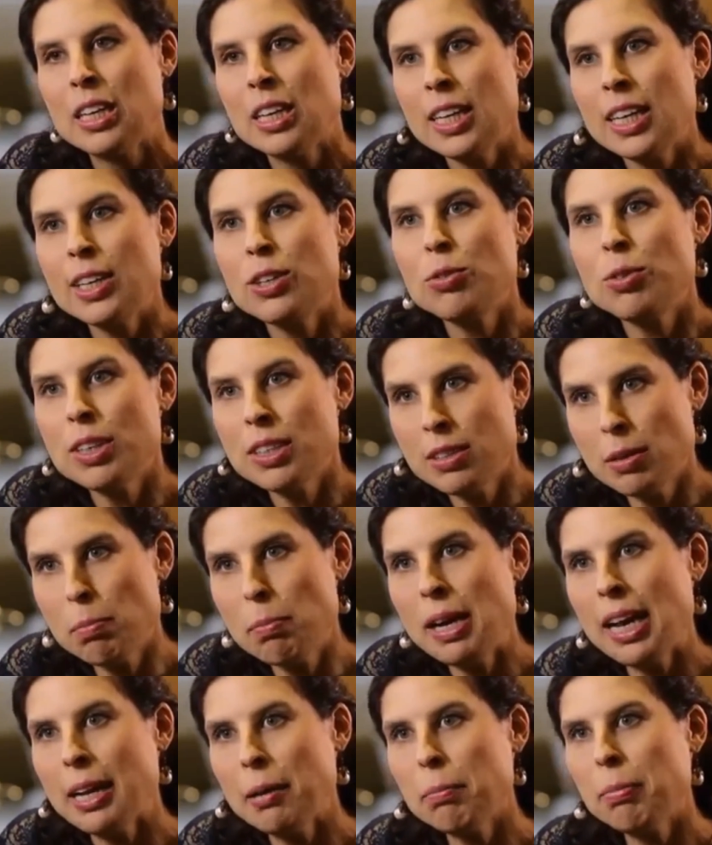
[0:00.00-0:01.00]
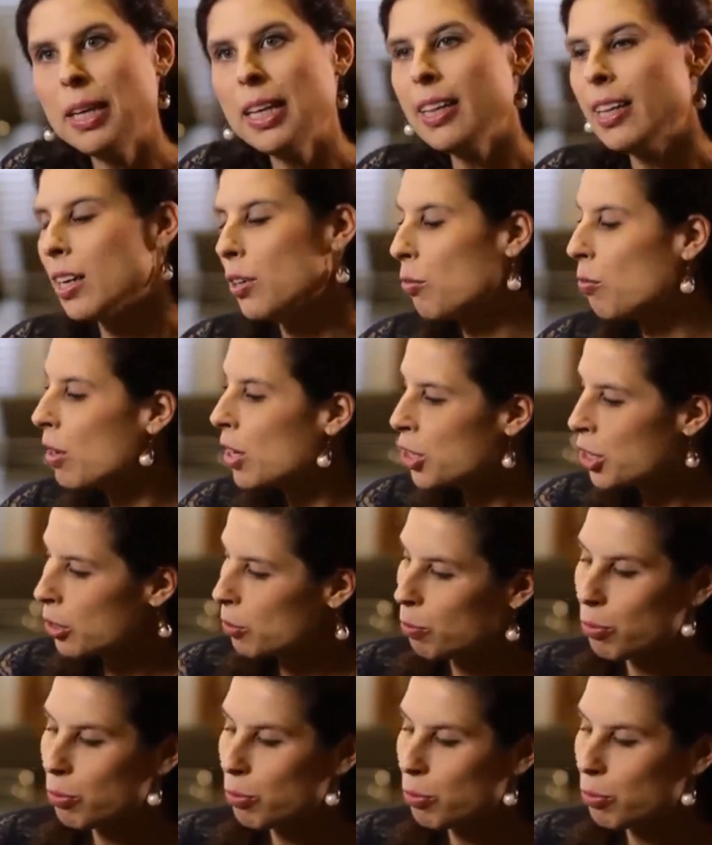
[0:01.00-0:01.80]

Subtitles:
It was a plan B that Russia